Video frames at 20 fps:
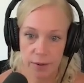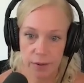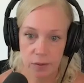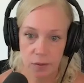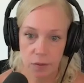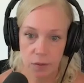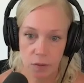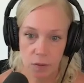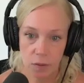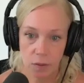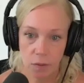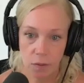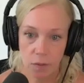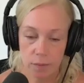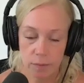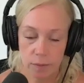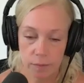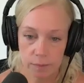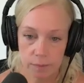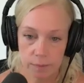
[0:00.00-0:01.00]

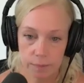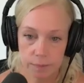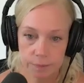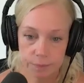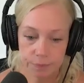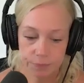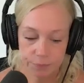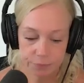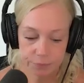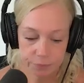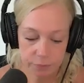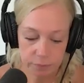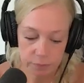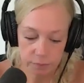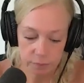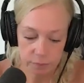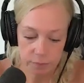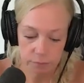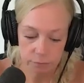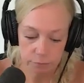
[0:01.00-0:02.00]

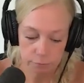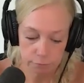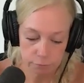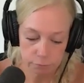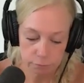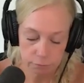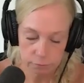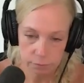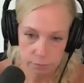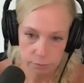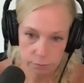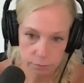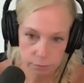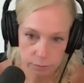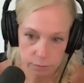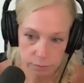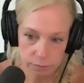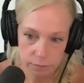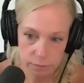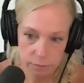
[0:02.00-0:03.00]

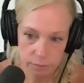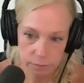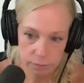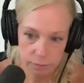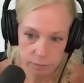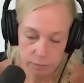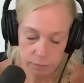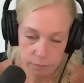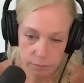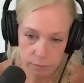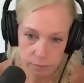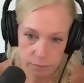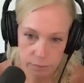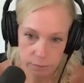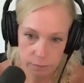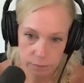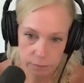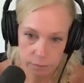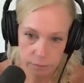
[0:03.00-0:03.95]
Nobody speaks.